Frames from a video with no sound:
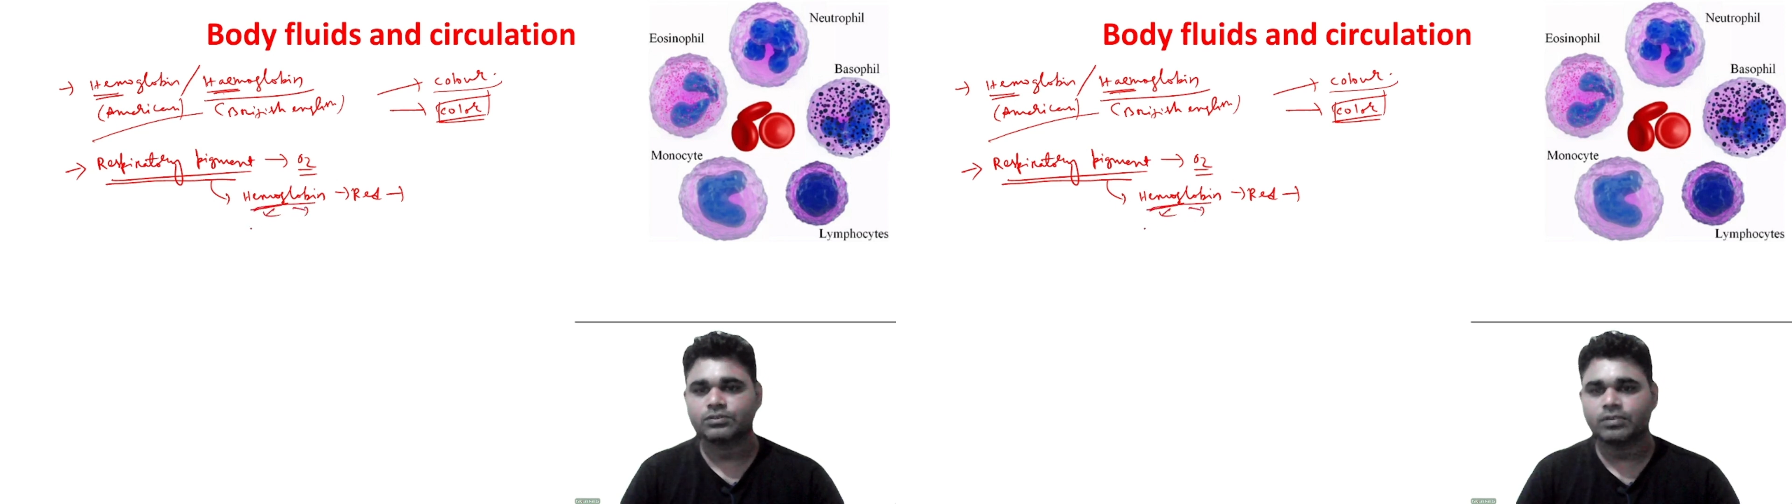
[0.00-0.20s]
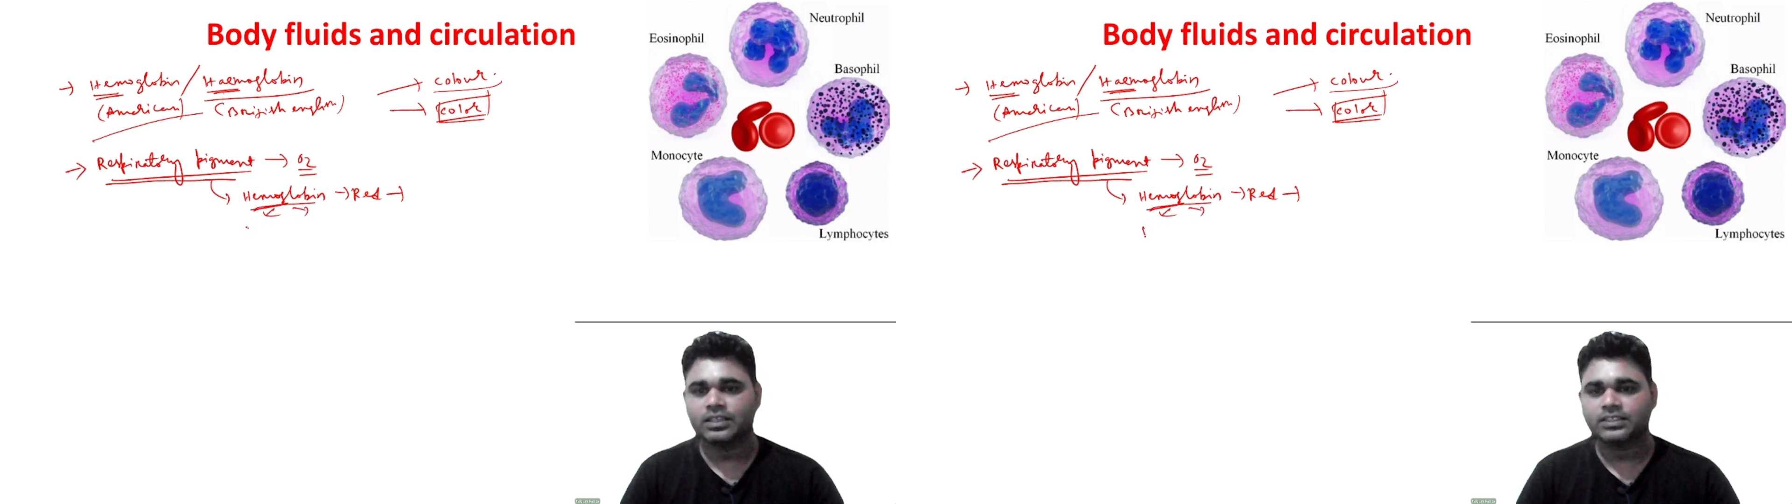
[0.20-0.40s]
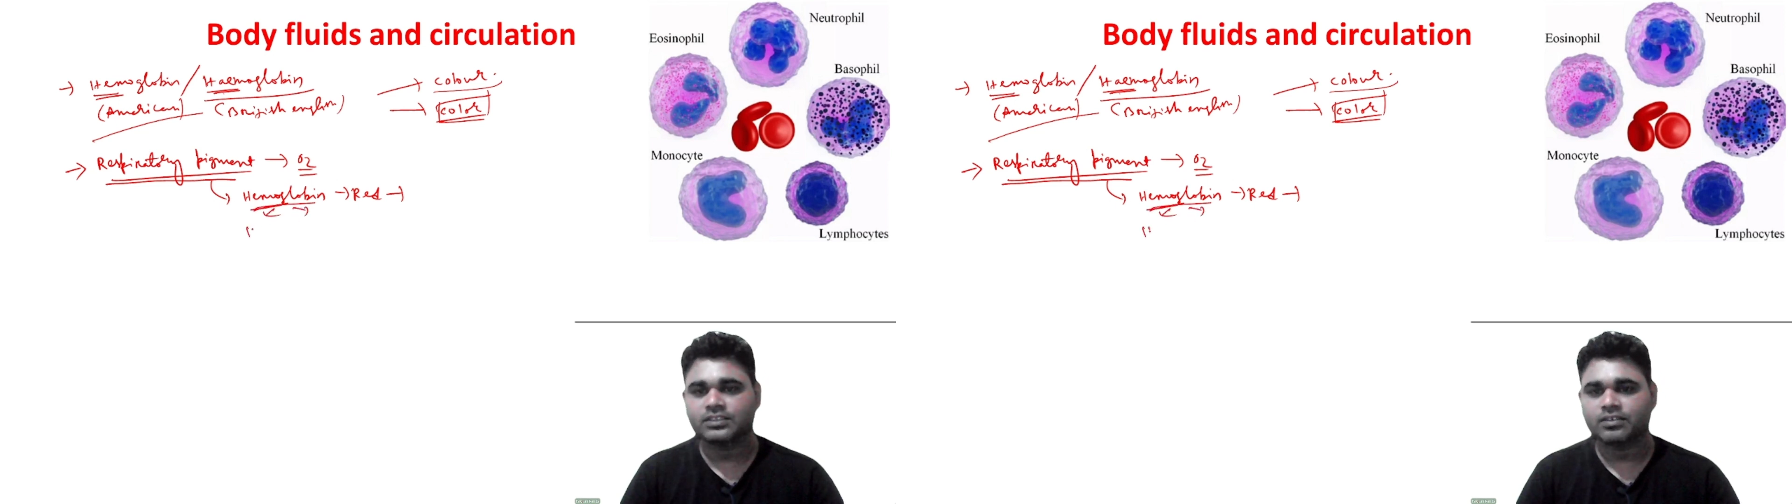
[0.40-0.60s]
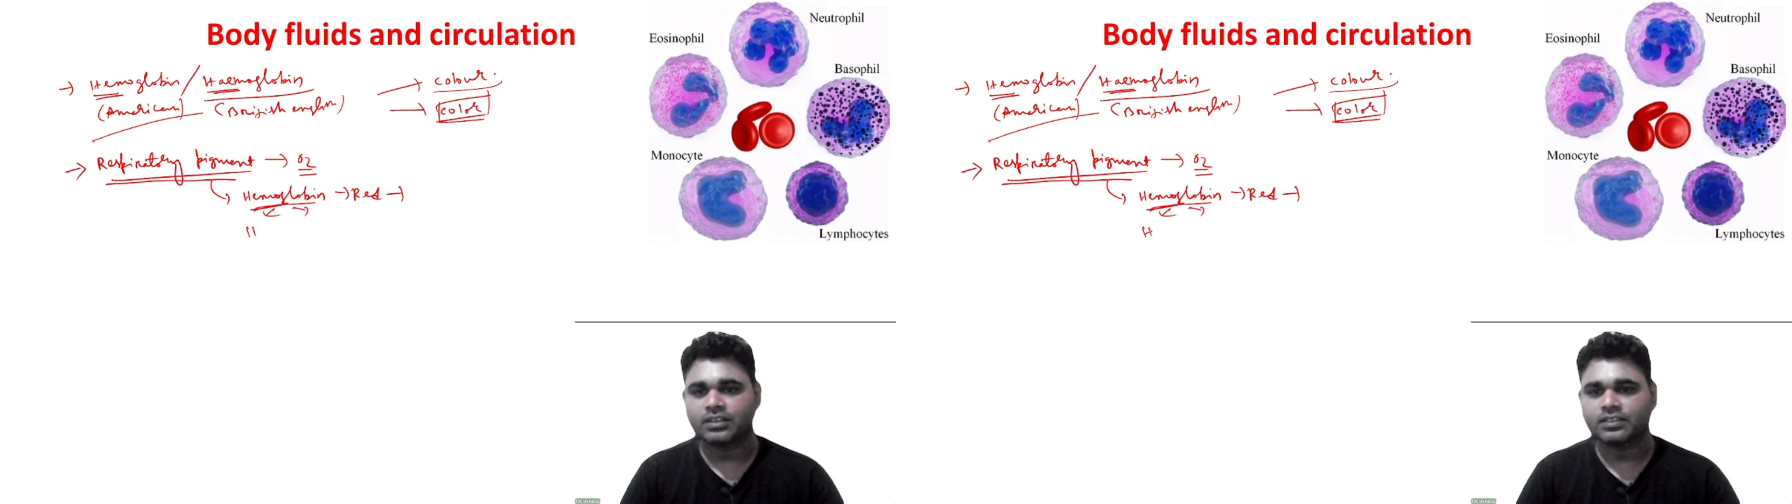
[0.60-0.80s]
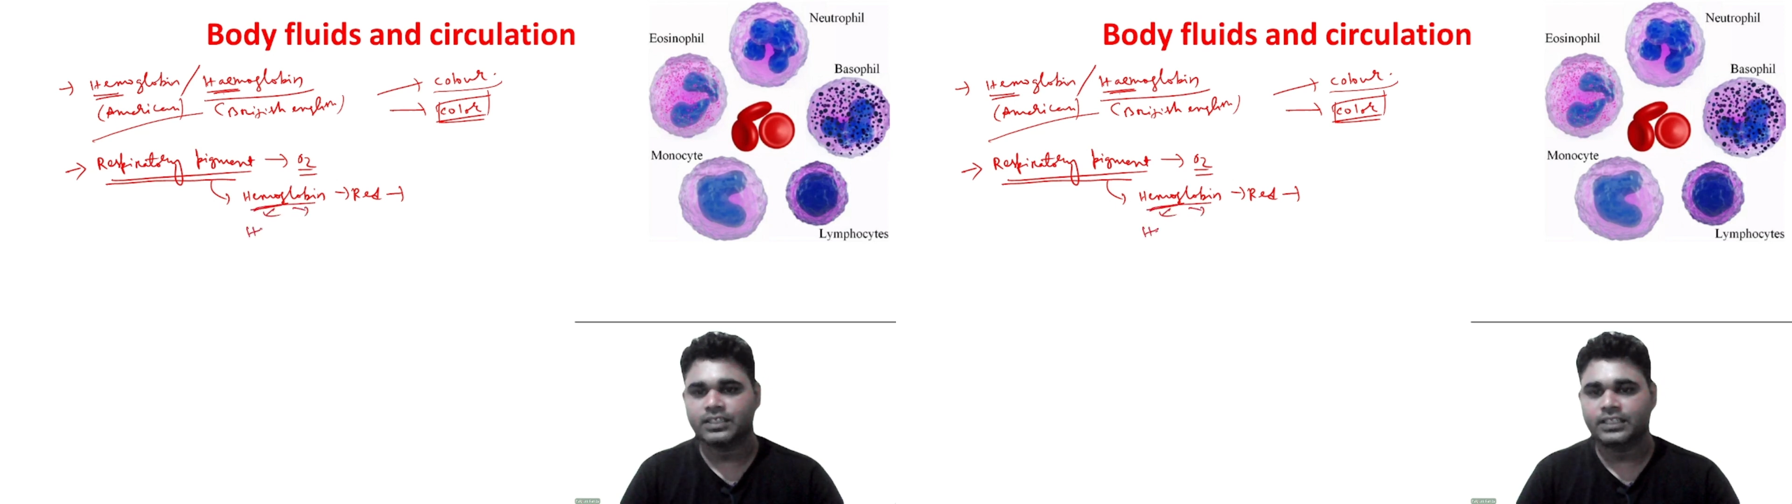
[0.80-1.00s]
one is called
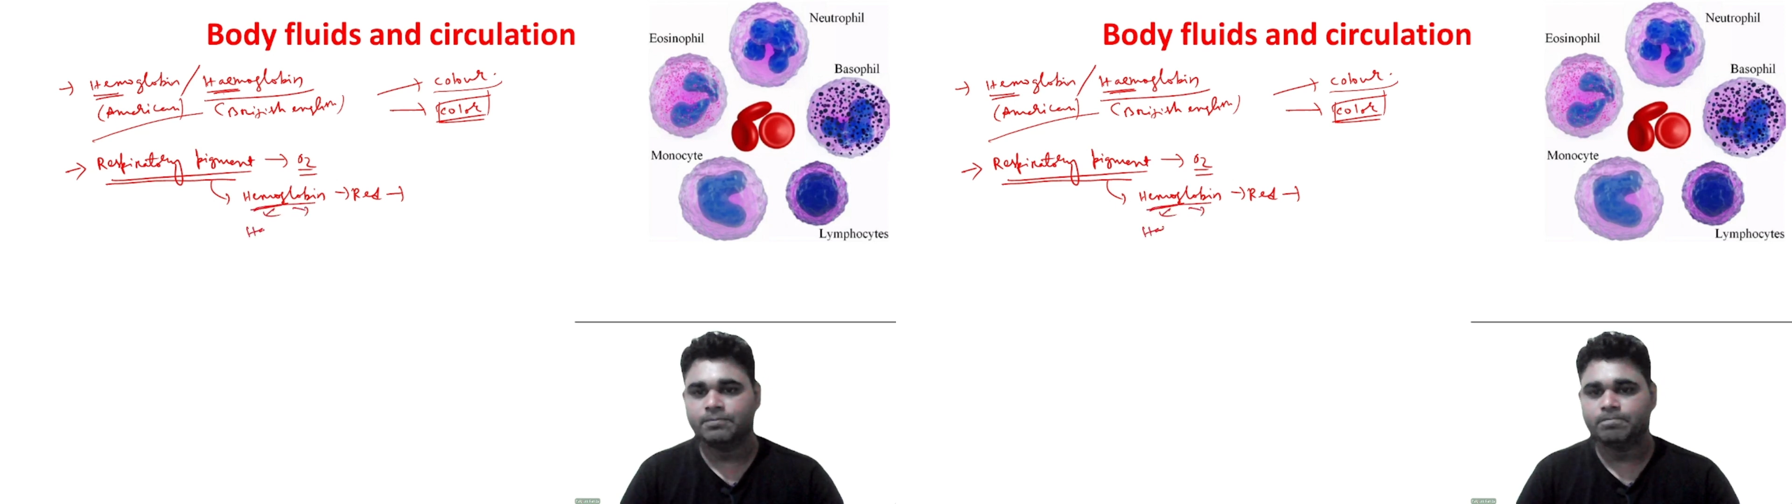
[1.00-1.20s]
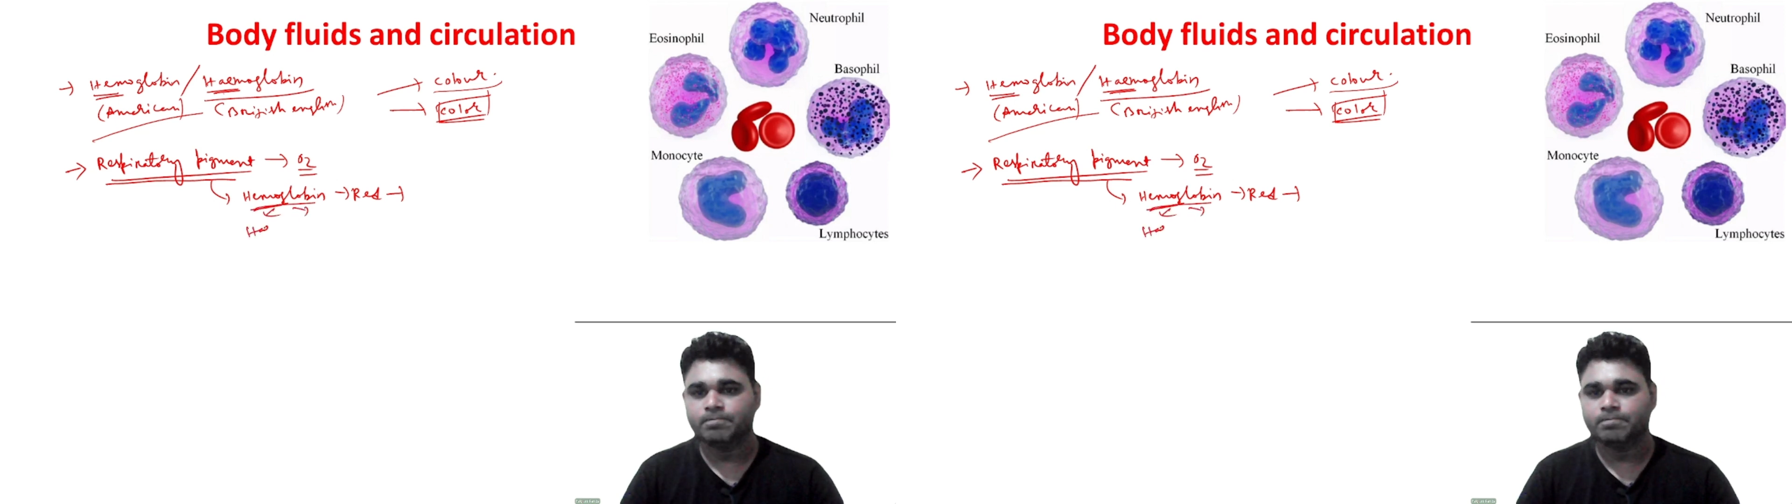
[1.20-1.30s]
as the heme,